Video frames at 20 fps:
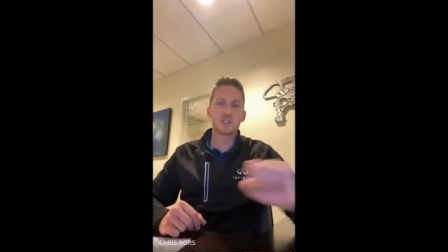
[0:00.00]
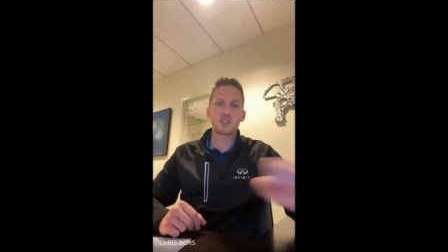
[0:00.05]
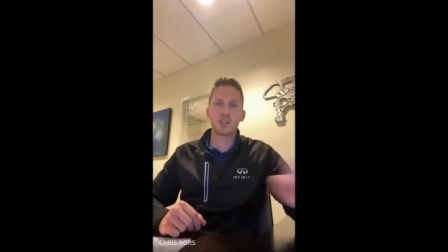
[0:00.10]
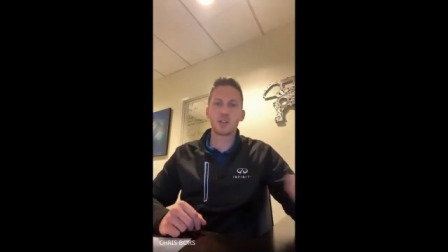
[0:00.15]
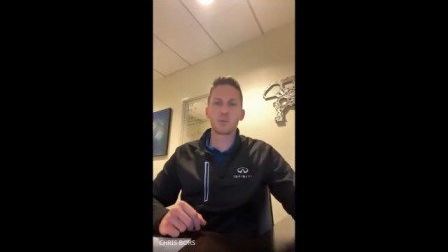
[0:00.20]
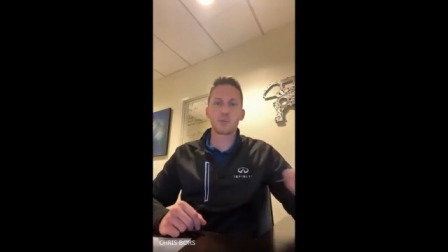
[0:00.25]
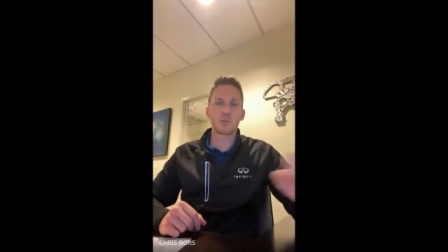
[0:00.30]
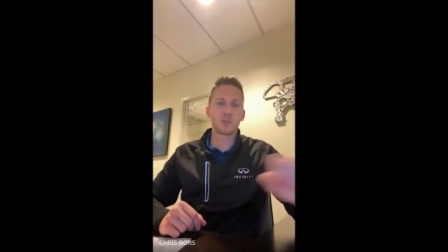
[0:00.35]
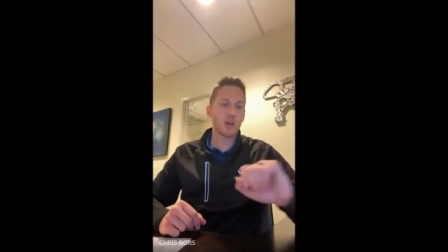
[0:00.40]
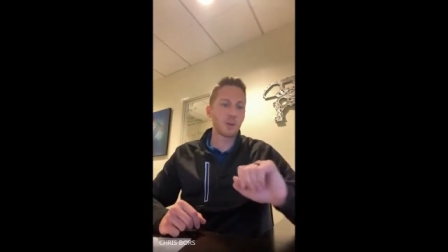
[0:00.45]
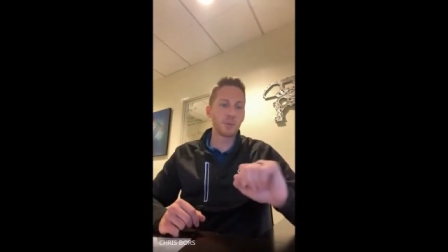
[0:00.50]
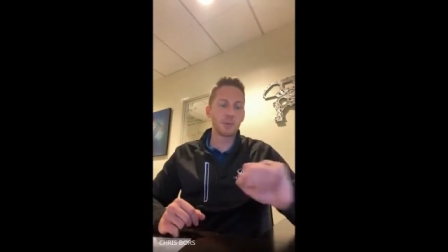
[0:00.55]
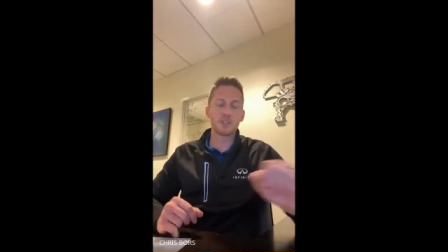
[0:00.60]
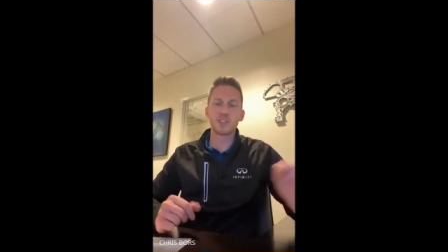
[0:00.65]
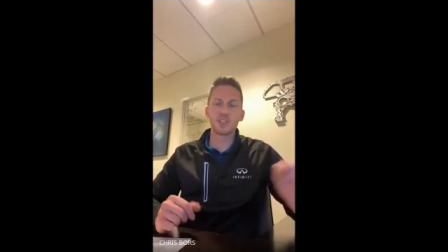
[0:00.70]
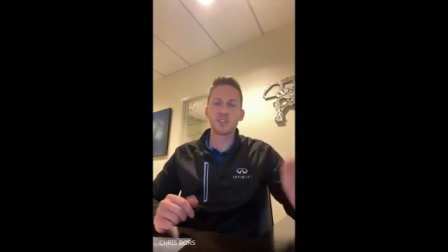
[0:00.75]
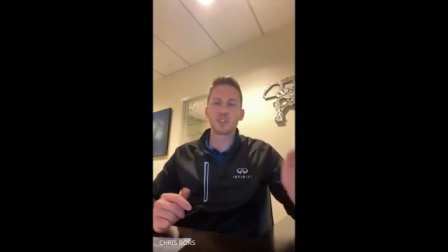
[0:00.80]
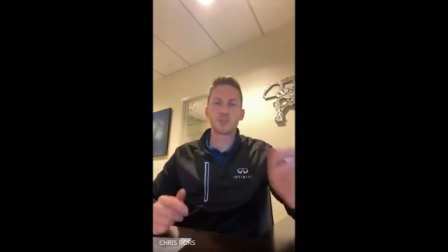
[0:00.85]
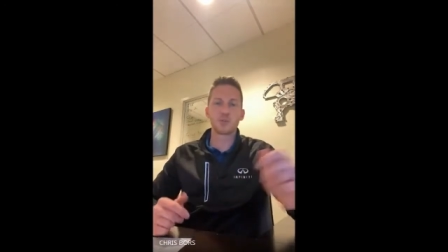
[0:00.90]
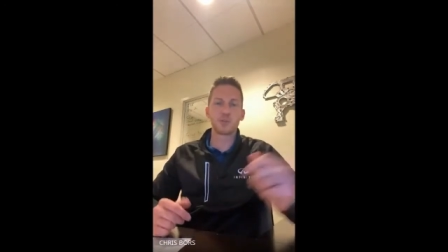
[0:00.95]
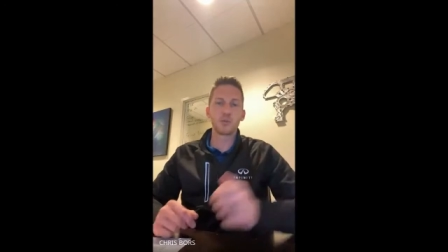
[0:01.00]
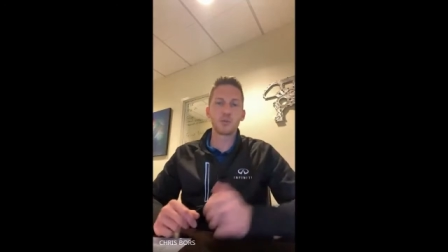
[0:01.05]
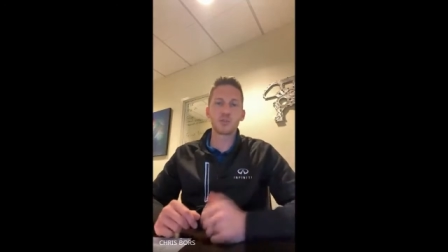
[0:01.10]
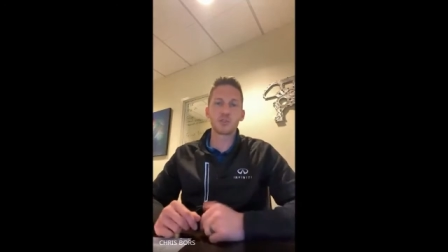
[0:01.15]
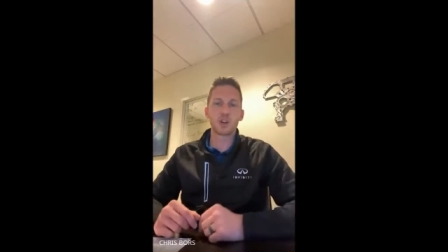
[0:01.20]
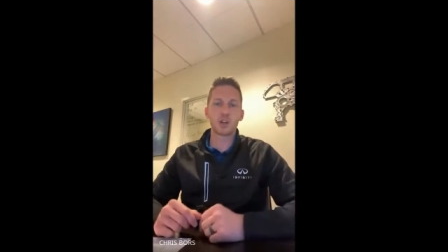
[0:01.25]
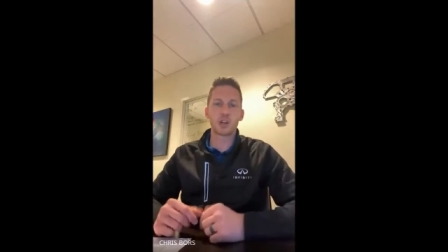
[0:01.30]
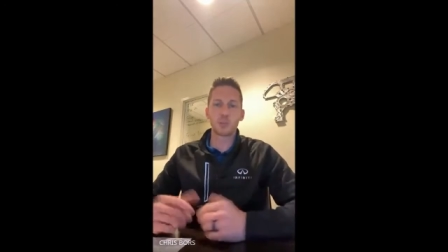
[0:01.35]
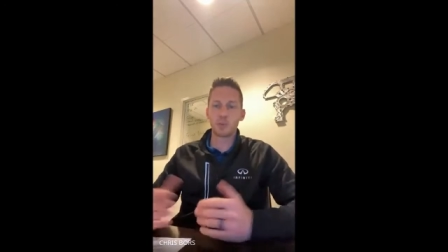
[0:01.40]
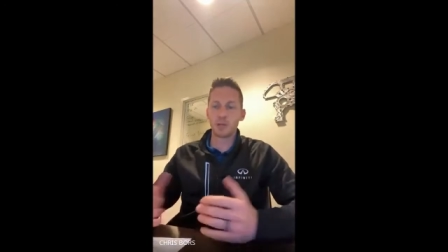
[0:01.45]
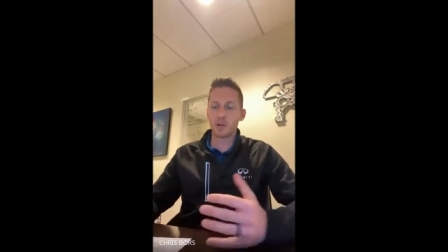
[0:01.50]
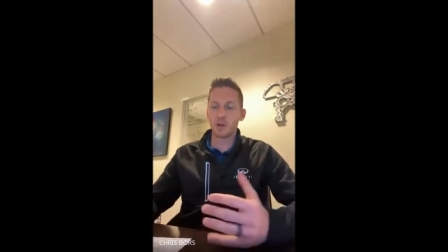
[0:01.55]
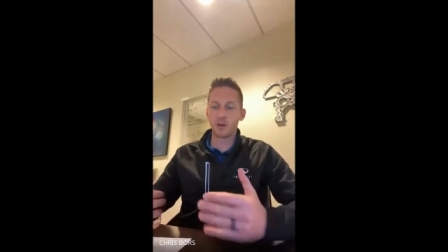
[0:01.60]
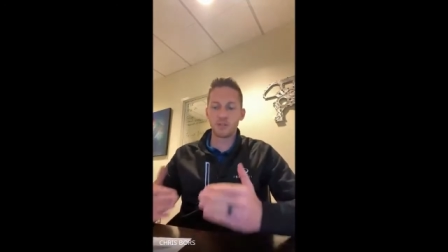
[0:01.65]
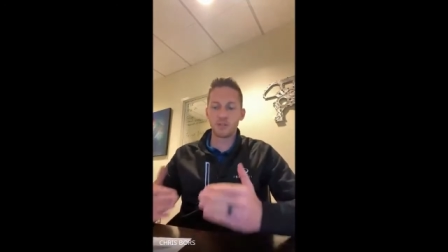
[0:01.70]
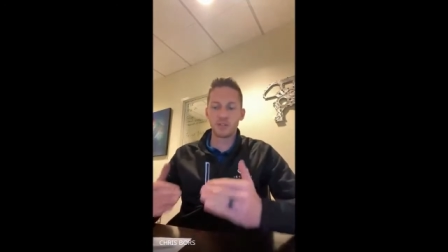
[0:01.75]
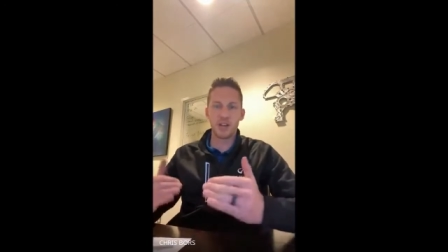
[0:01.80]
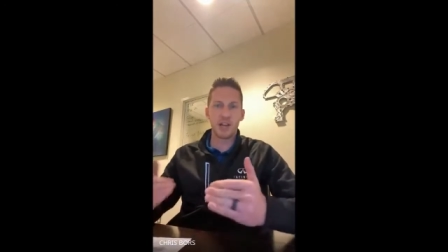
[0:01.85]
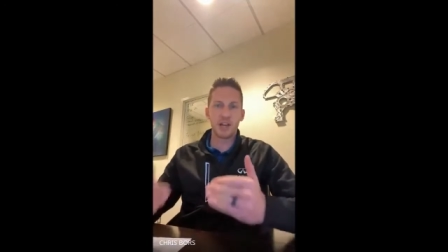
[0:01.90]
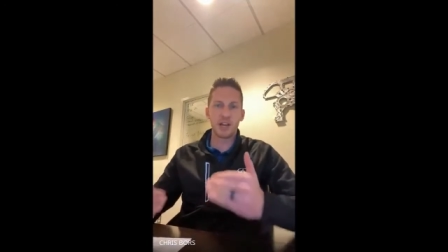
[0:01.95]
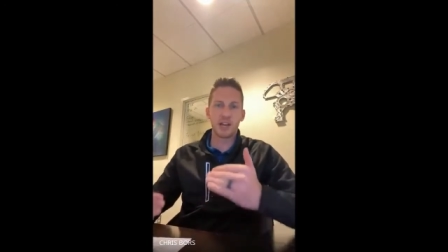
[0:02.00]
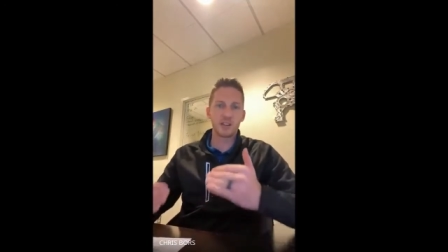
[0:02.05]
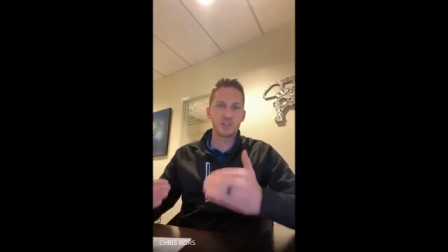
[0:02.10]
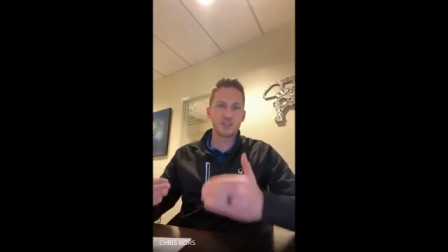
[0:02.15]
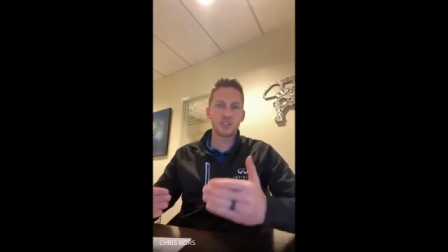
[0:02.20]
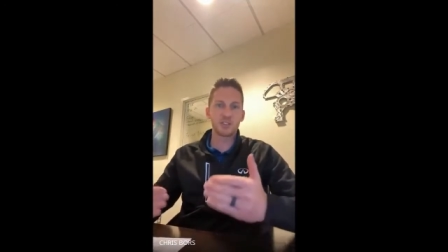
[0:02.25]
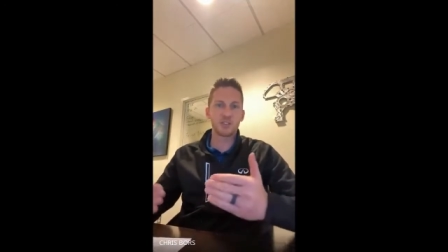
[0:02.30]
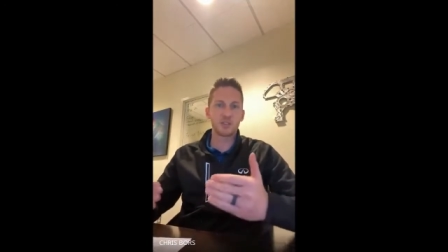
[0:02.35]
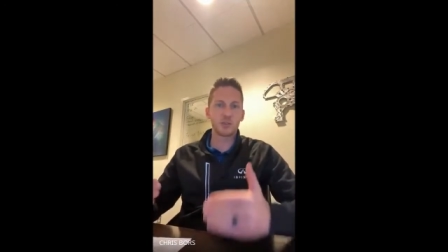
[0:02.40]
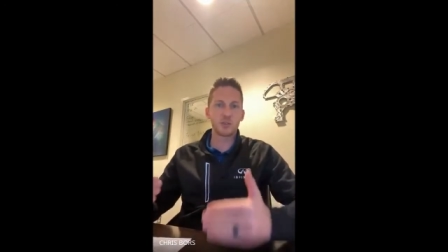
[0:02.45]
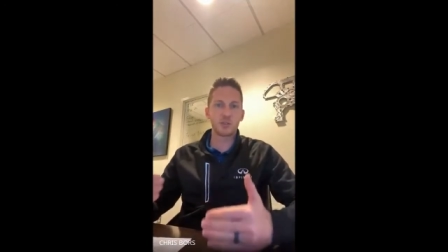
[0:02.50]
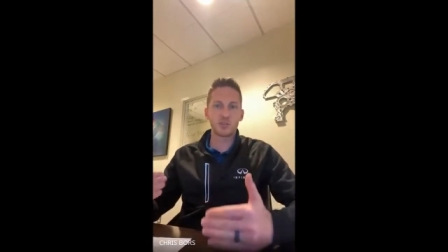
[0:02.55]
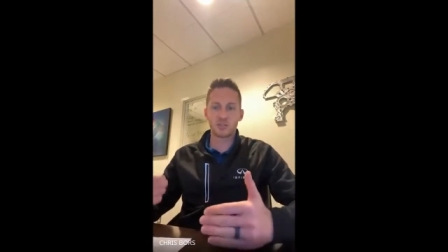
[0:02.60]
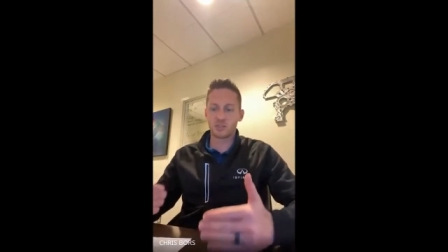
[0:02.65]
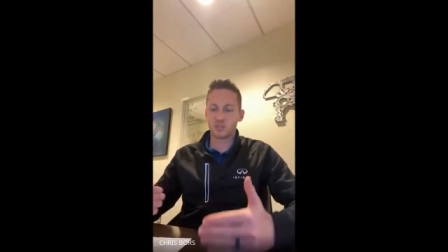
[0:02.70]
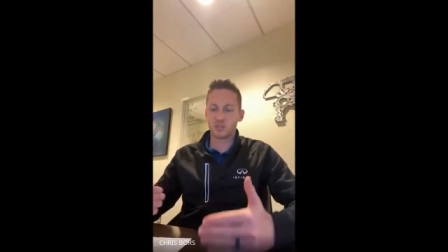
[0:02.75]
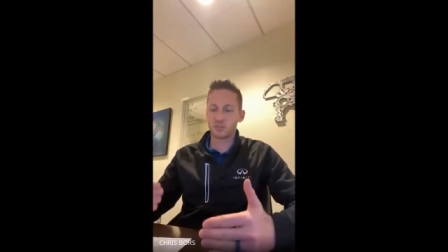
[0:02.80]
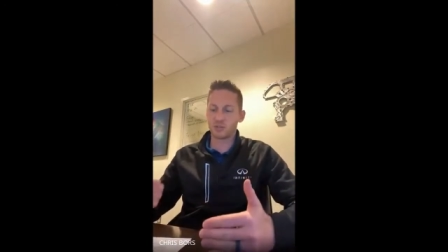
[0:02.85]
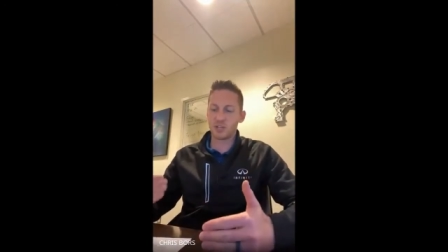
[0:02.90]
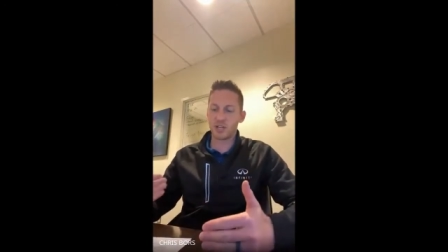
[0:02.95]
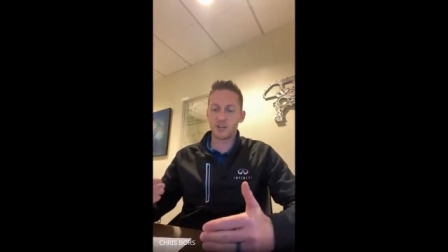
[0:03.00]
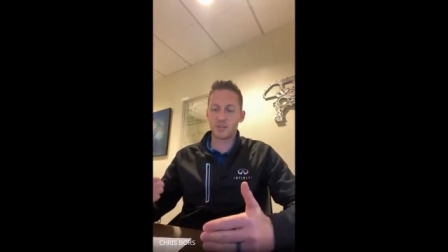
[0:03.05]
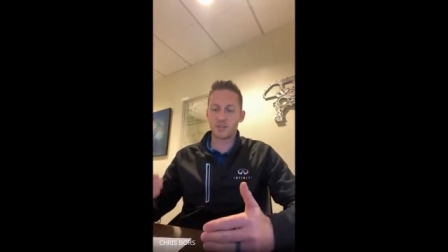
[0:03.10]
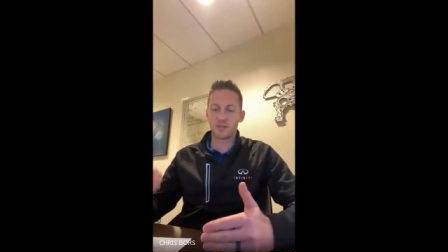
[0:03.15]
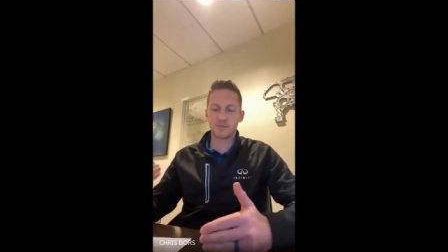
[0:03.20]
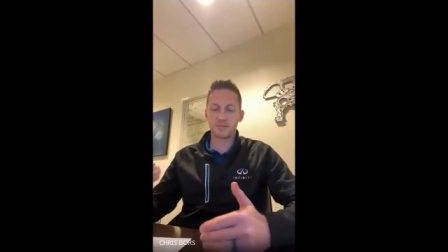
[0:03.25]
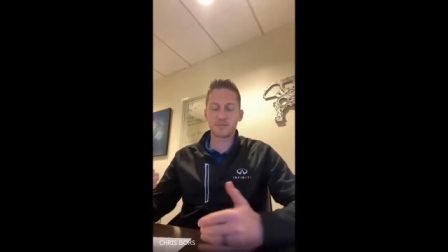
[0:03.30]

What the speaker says: And coming to this food truck, all of that, as the students kind of